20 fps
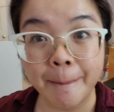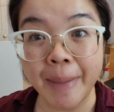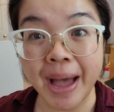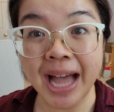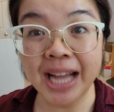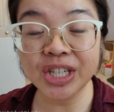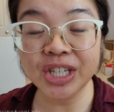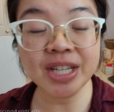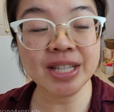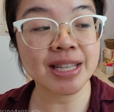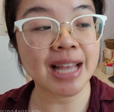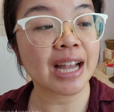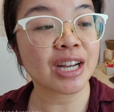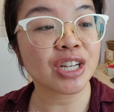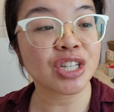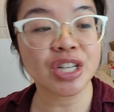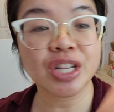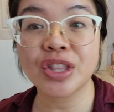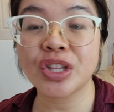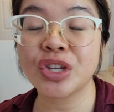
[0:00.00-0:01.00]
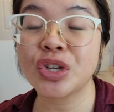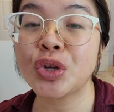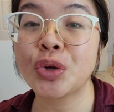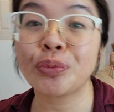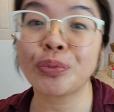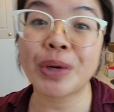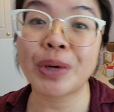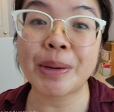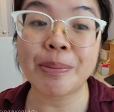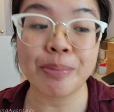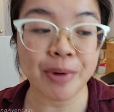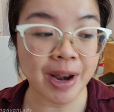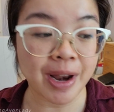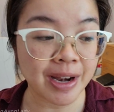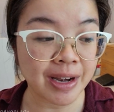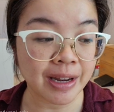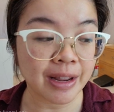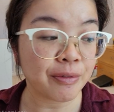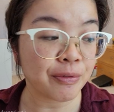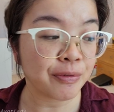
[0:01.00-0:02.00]
Match is actually the new
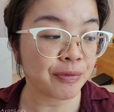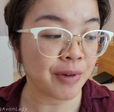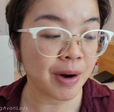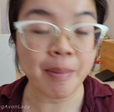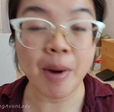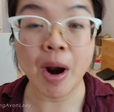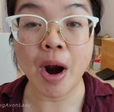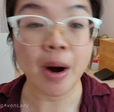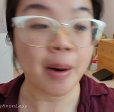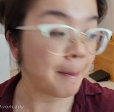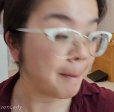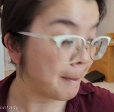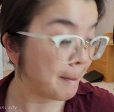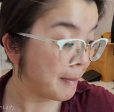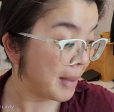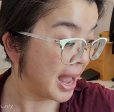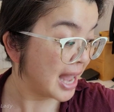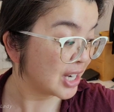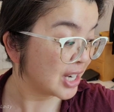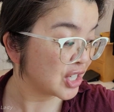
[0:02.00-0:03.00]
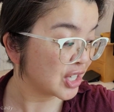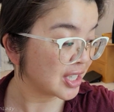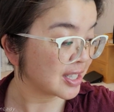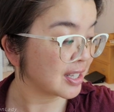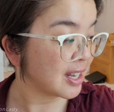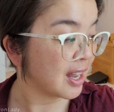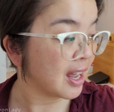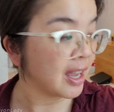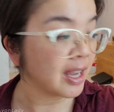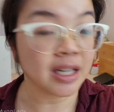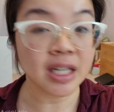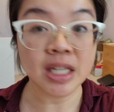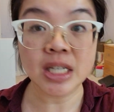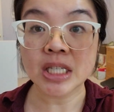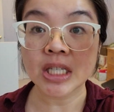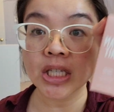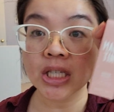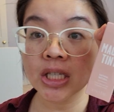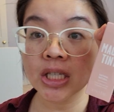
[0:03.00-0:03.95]
rebranding from our Magix line